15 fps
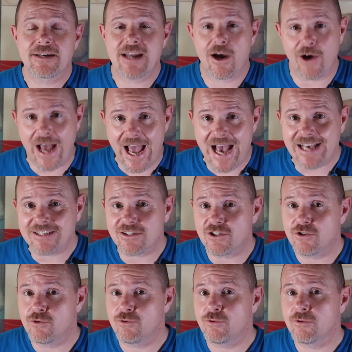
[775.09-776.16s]
Now,
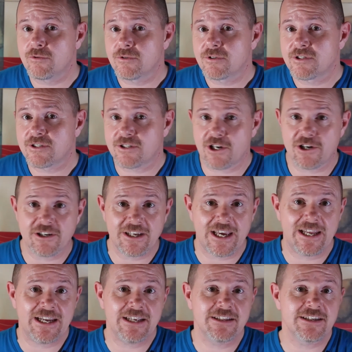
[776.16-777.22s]
as you start
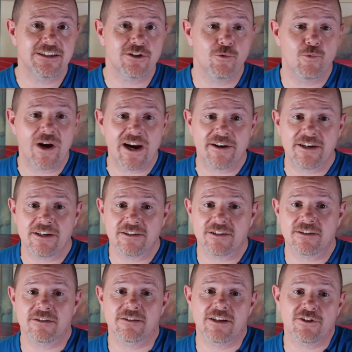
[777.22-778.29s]
gaining this
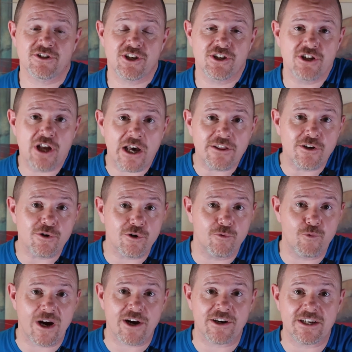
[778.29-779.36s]
awareness, there's another
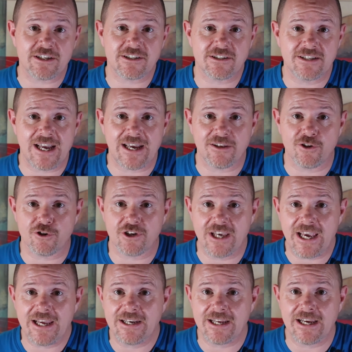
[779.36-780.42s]
awareness that you're
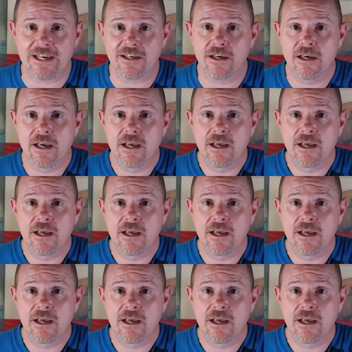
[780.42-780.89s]
gaining,